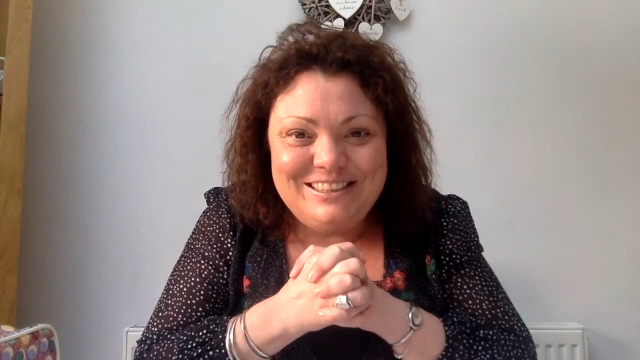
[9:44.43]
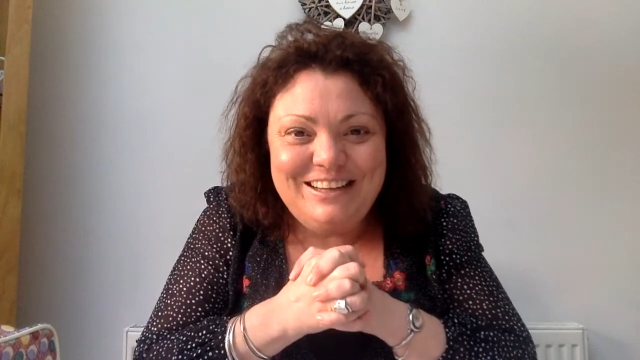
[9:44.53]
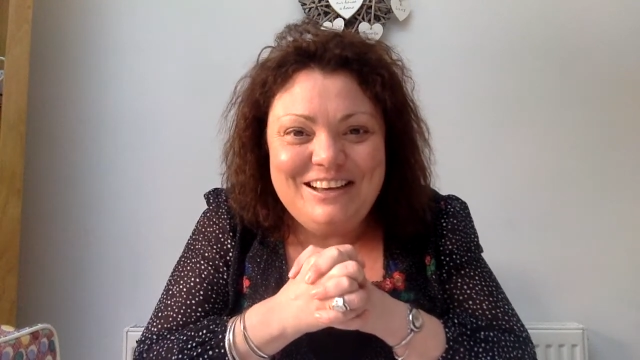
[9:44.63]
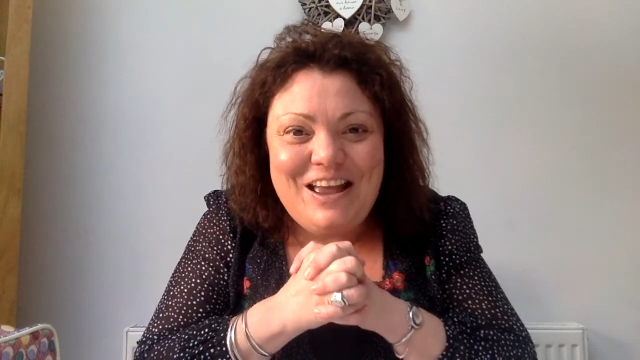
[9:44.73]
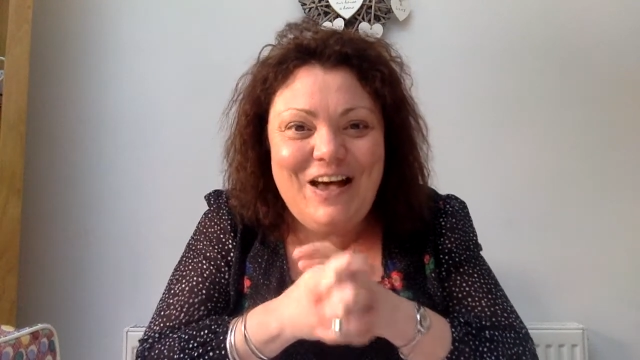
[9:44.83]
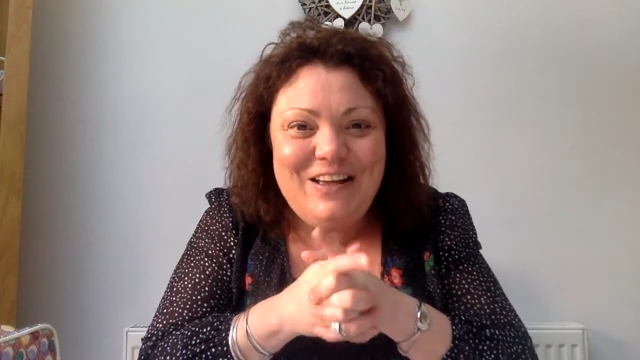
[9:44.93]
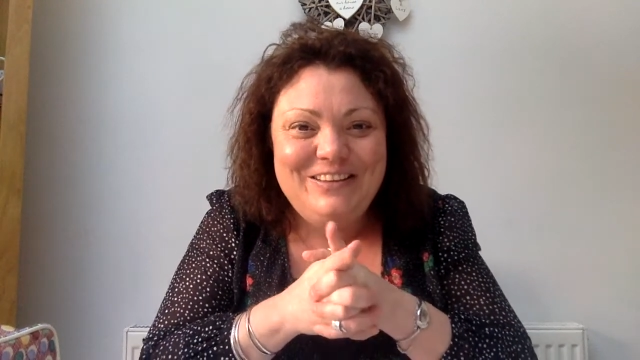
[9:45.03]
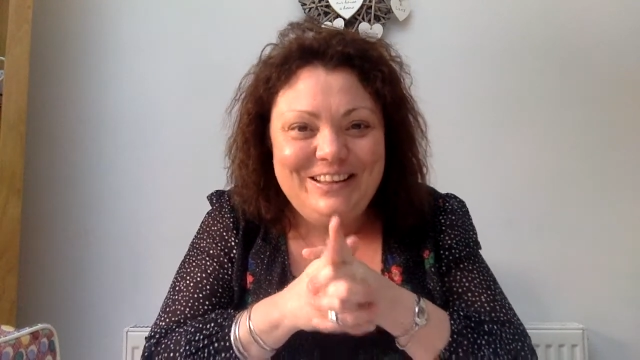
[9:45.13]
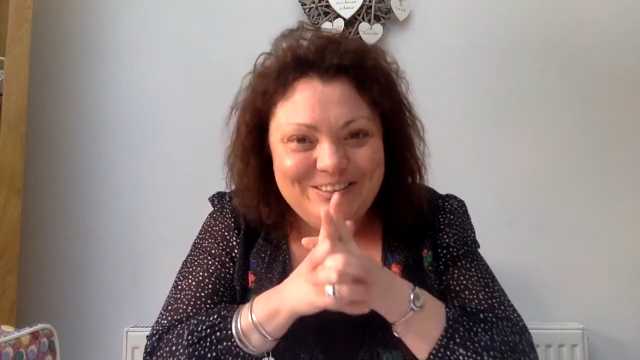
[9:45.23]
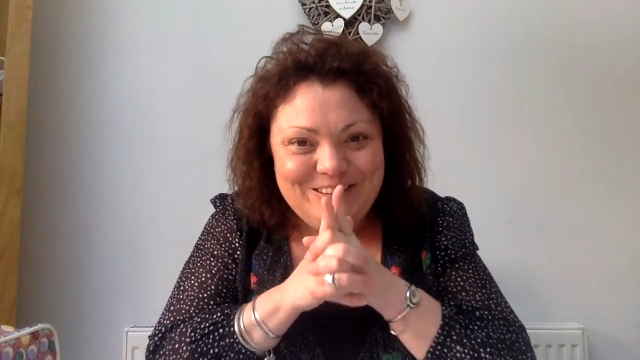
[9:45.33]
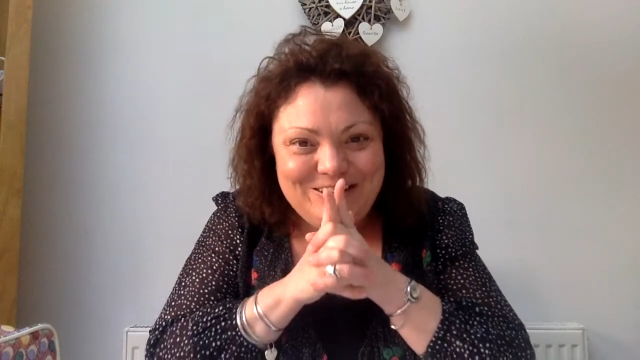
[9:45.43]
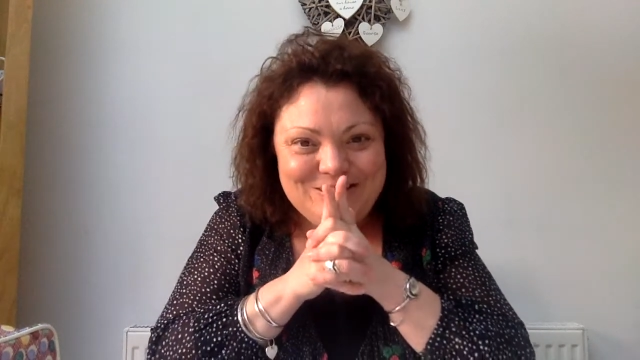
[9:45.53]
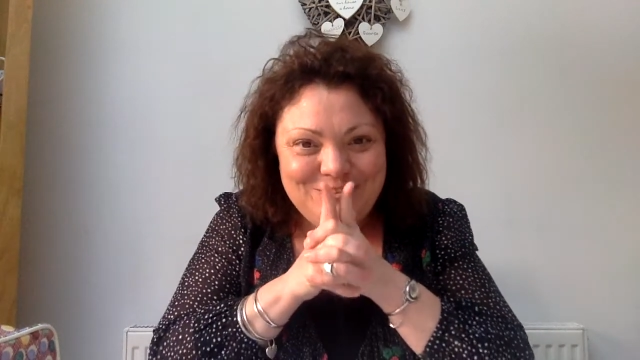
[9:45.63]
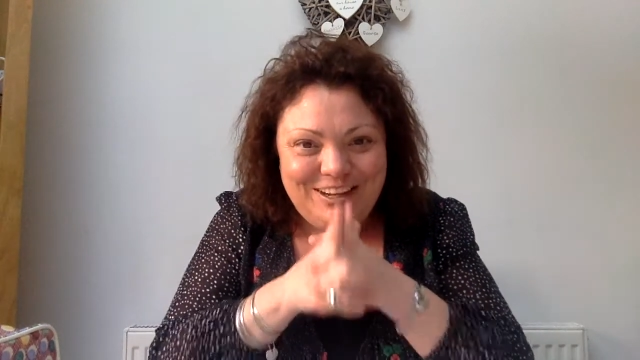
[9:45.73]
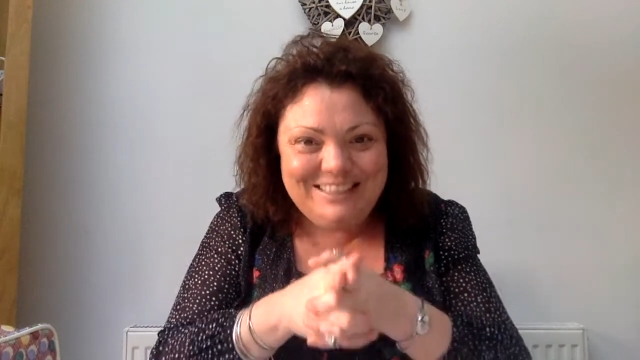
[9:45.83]
and I know that you're going
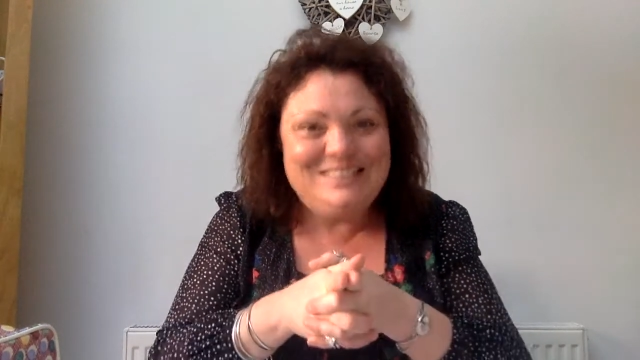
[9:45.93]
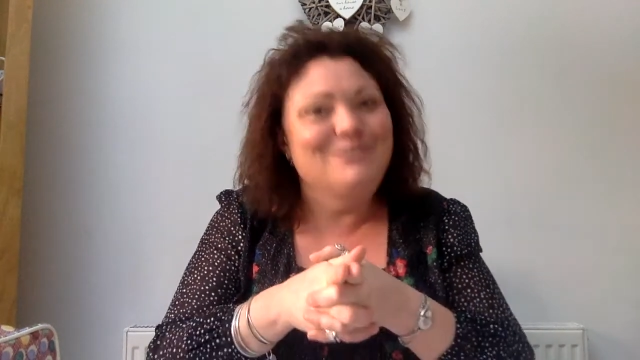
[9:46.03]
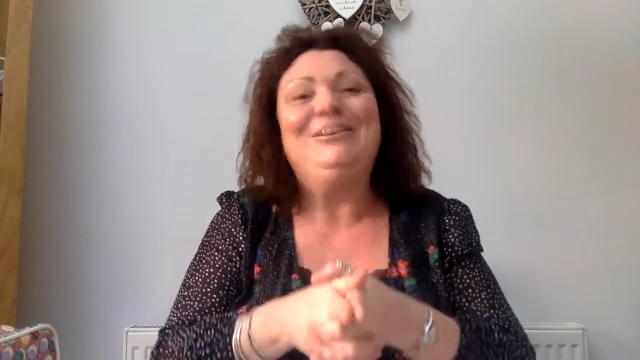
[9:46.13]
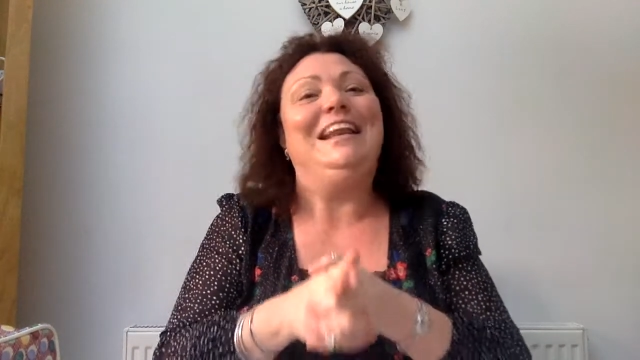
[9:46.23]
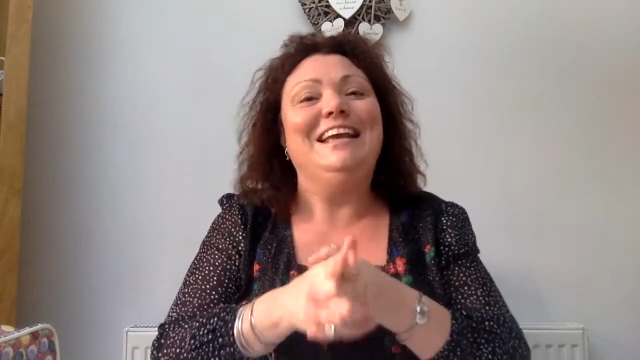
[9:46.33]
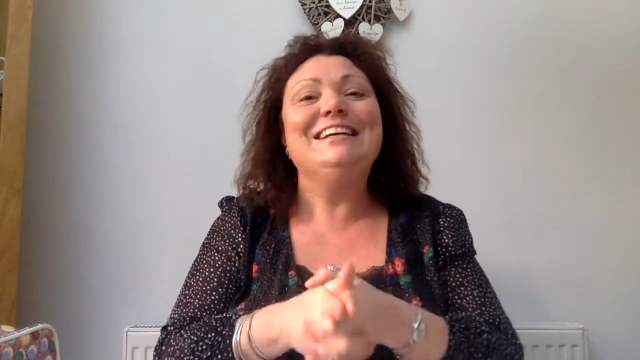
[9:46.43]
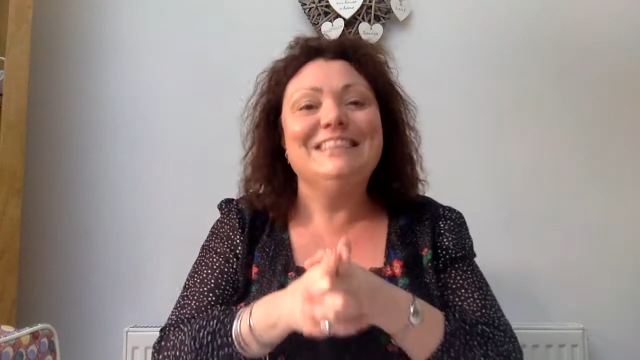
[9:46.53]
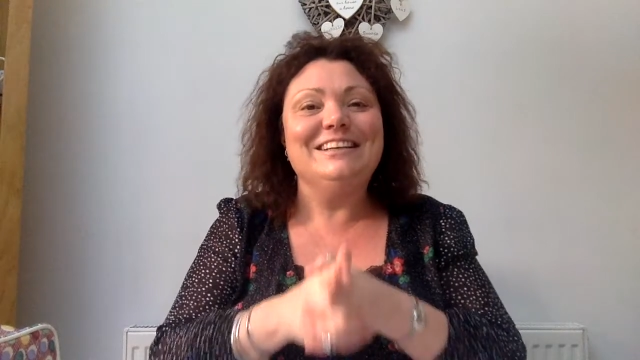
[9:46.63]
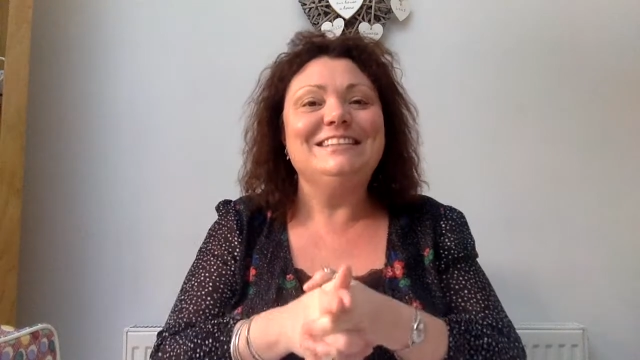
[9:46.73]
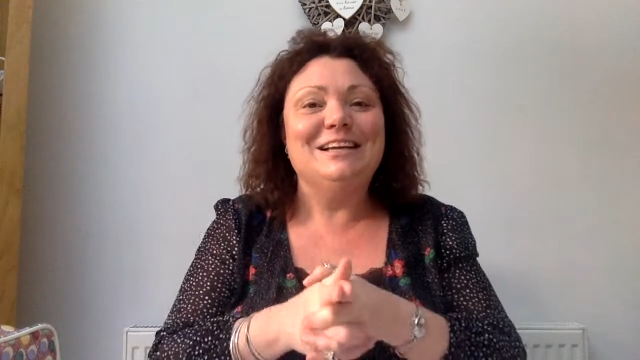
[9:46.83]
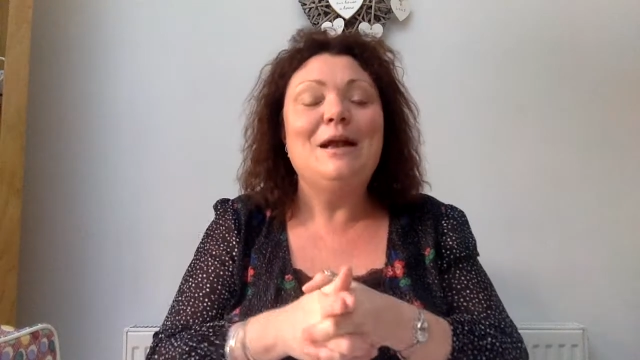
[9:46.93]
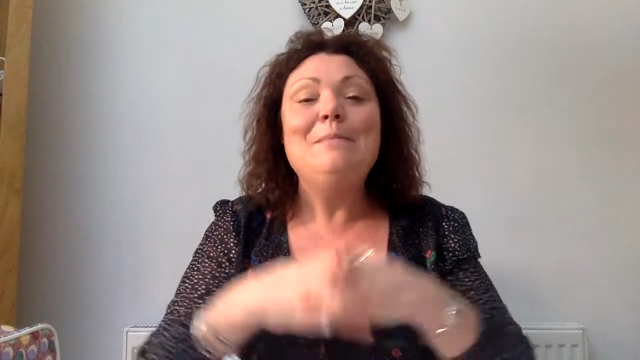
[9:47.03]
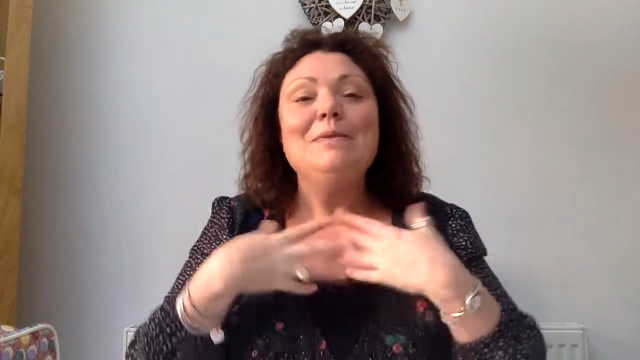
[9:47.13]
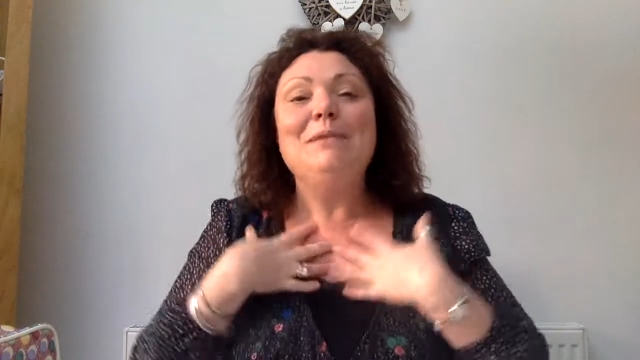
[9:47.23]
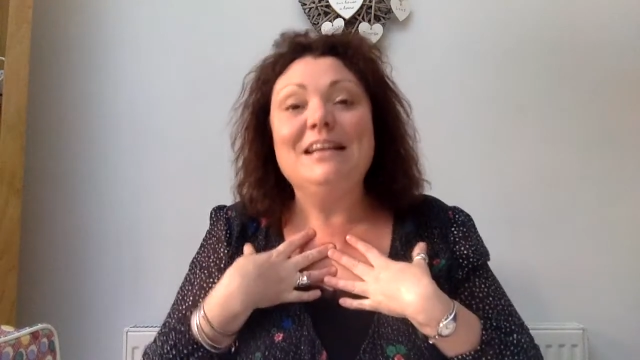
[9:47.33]
to find this really exciting
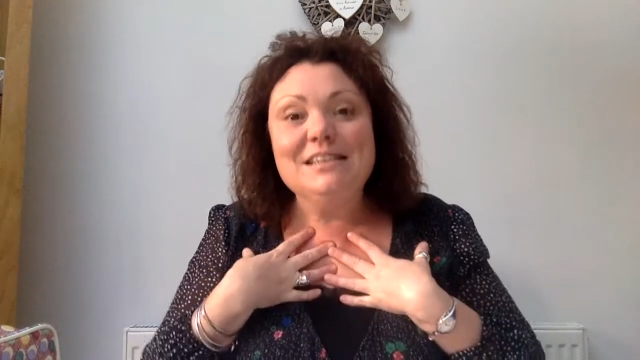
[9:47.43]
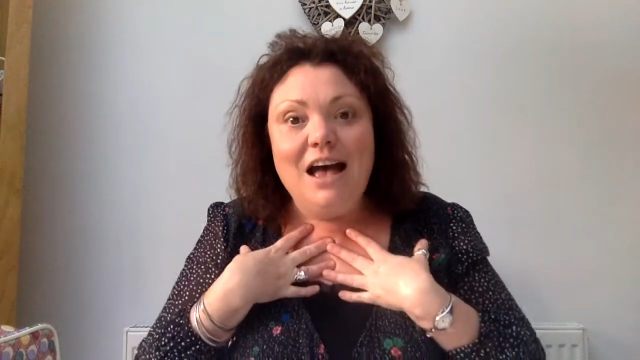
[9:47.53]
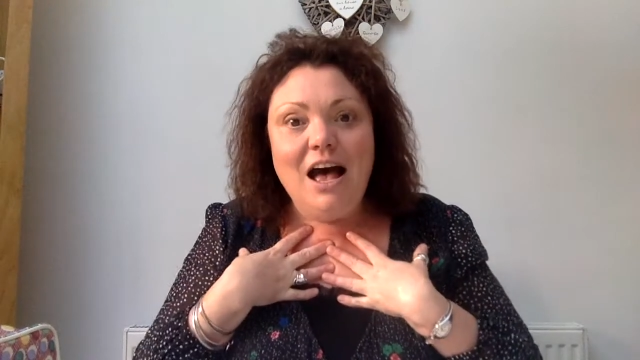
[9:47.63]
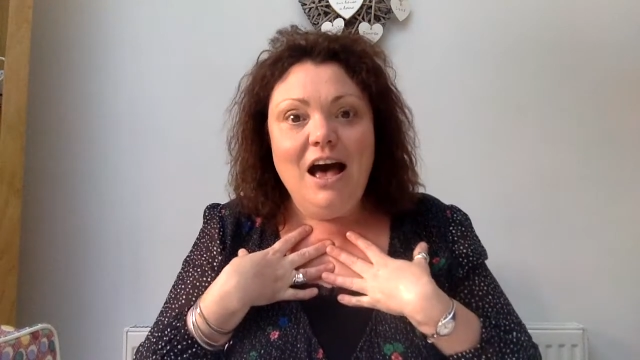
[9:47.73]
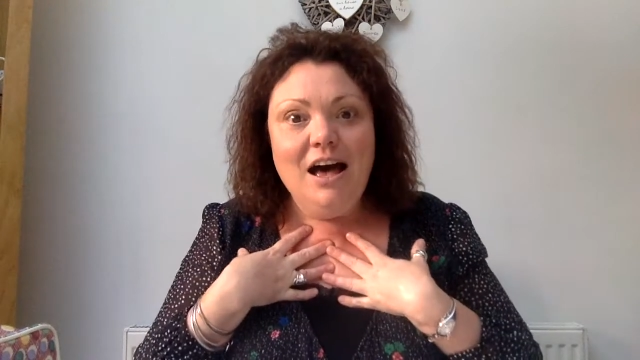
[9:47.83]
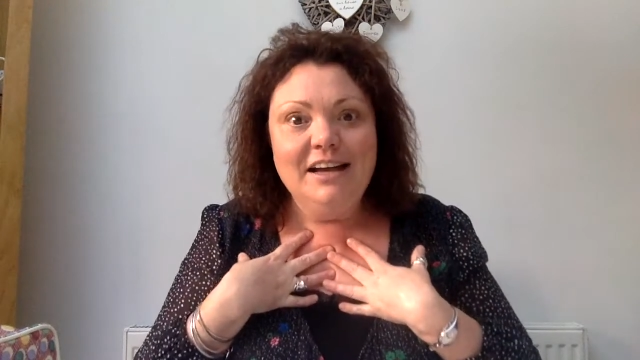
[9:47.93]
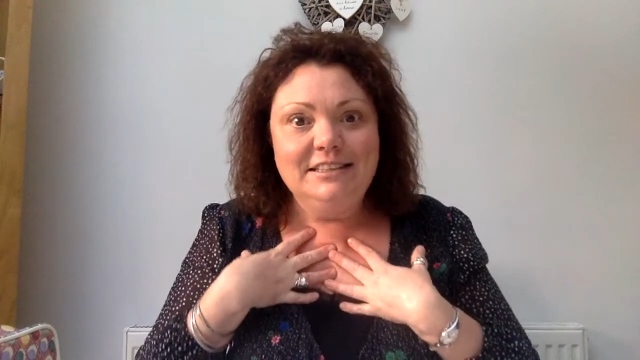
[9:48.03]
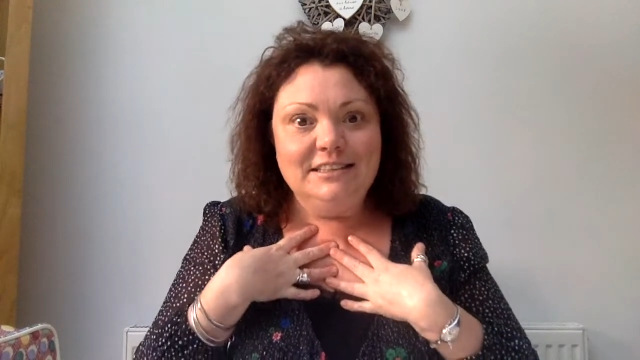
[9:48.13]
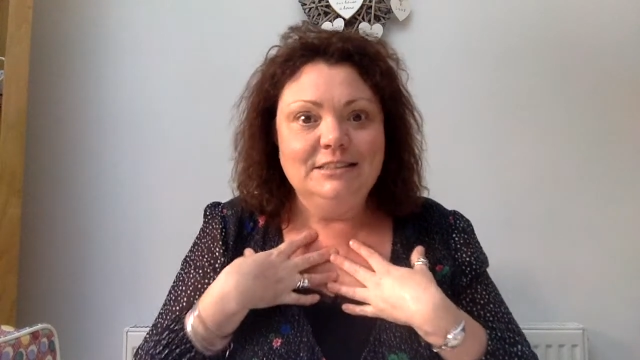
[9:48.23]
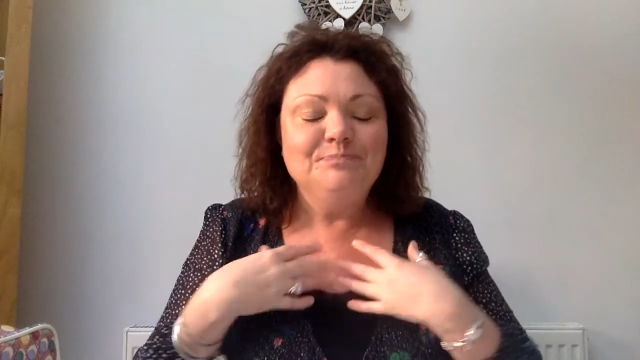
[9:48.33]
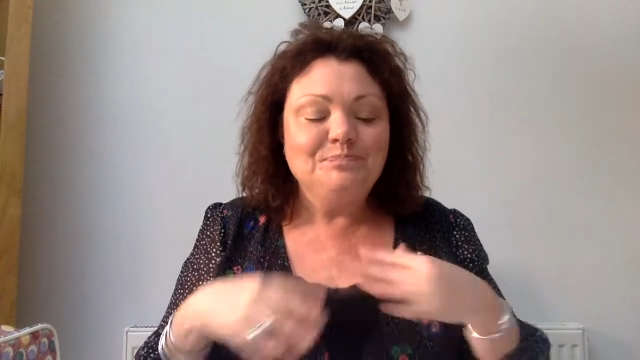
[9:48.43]
because I do.